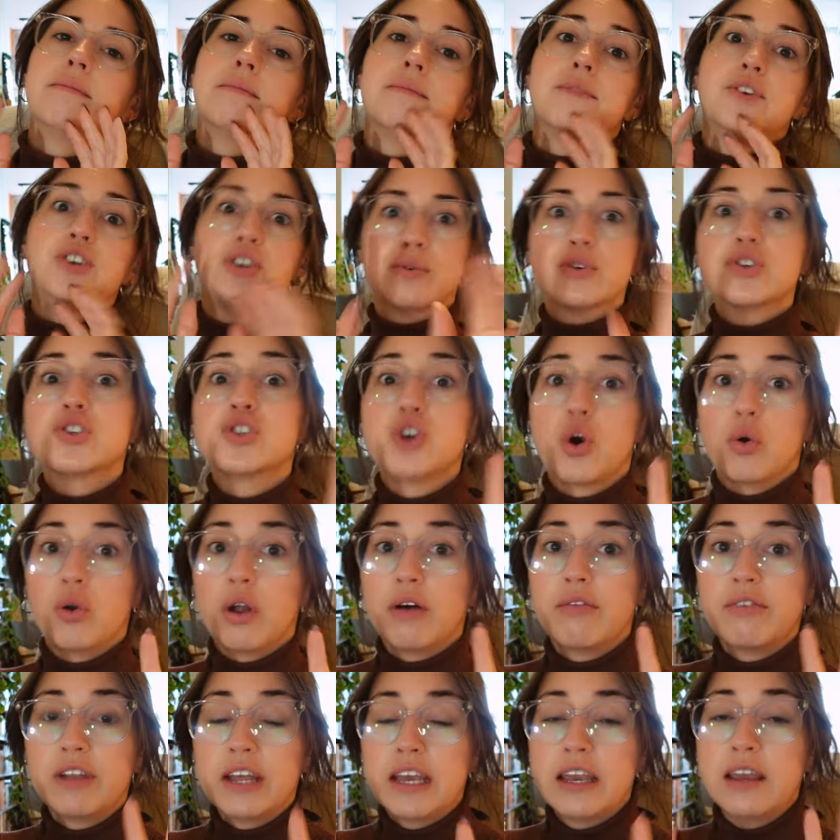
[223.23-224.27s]
She was so
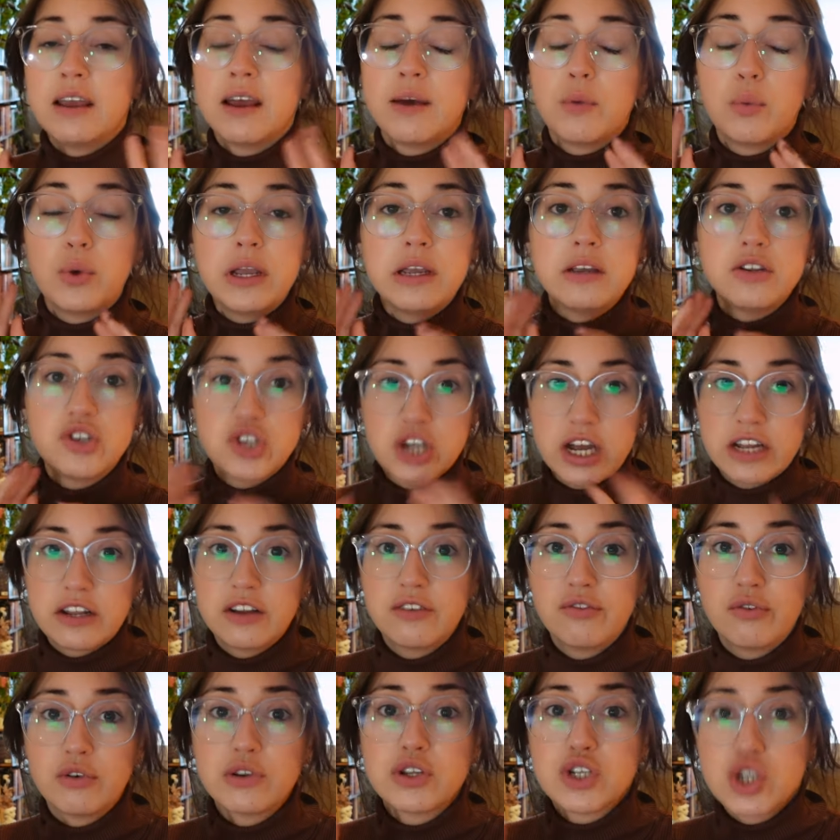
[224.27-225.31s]
lovely. We chatted
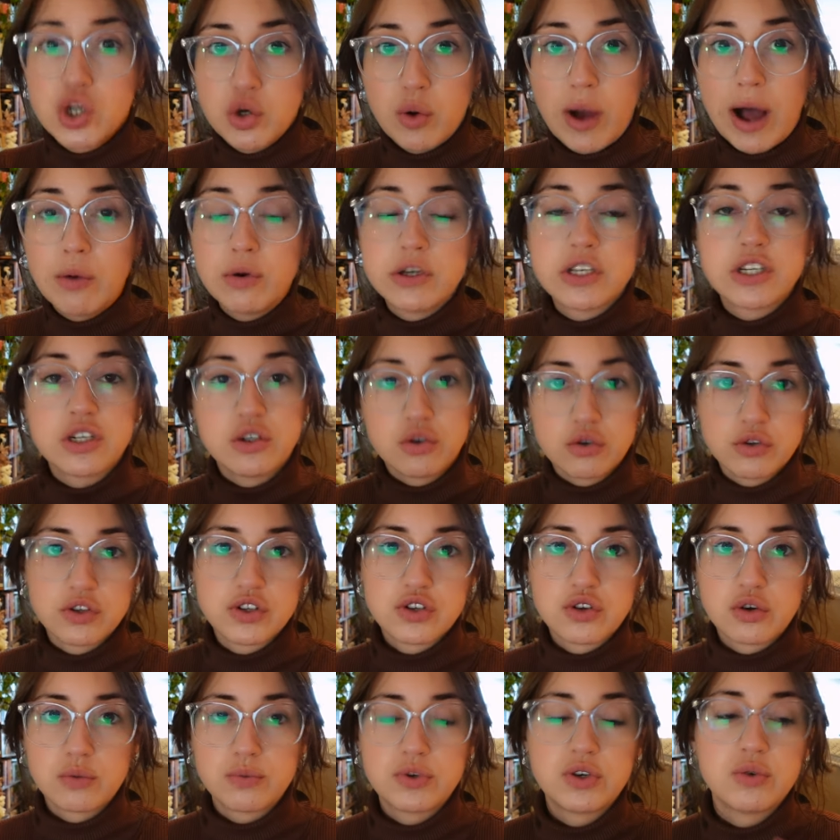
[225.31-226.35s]
for two hours
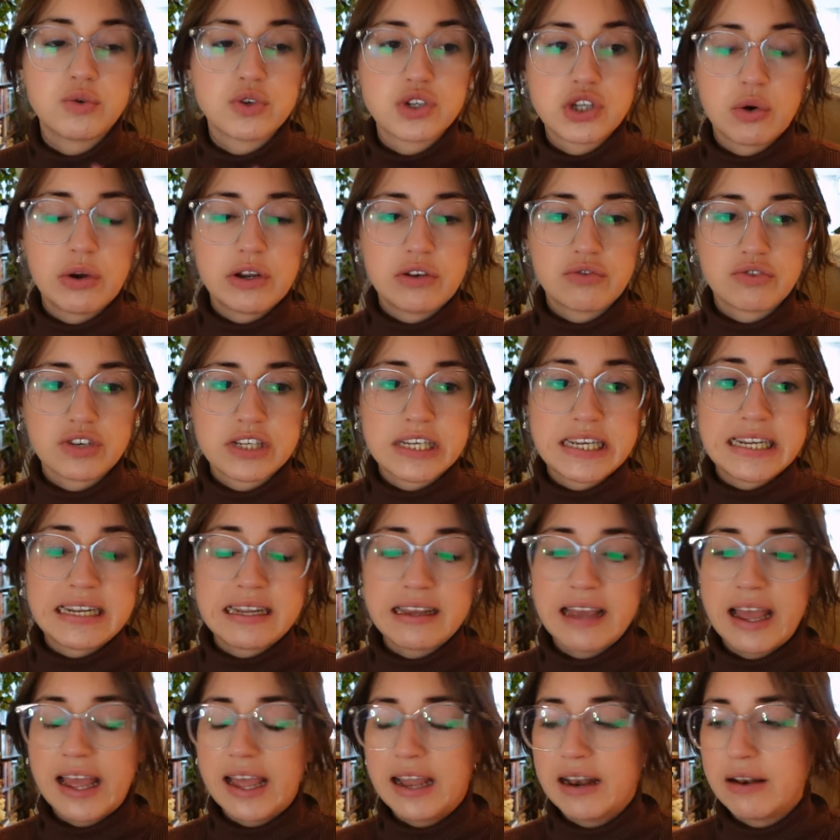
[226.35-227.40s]
non-stop. She was so interested
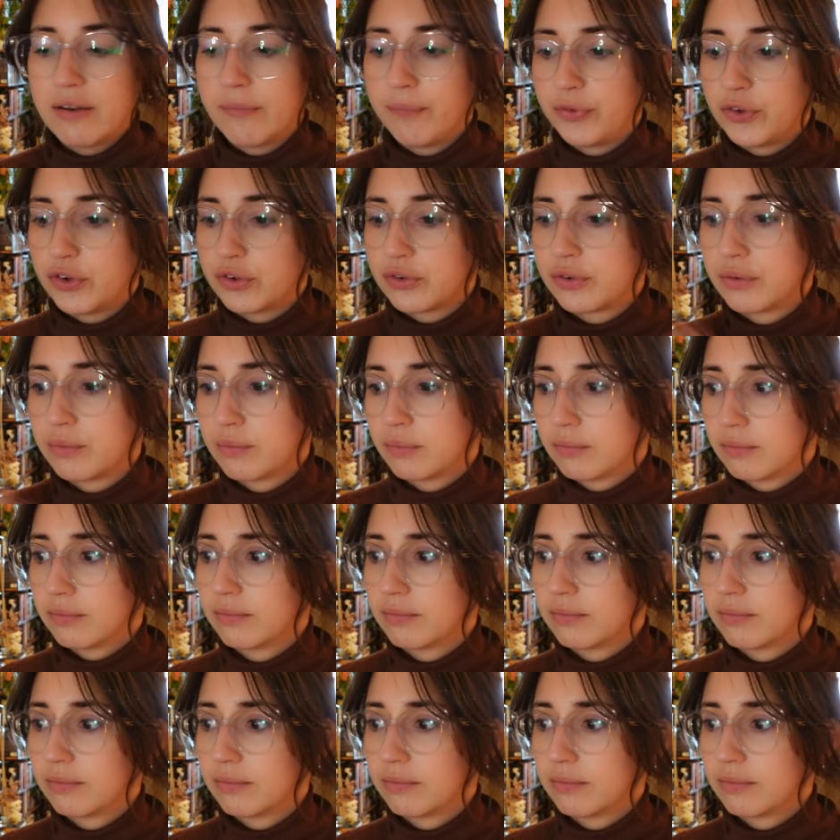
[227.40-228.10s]
in just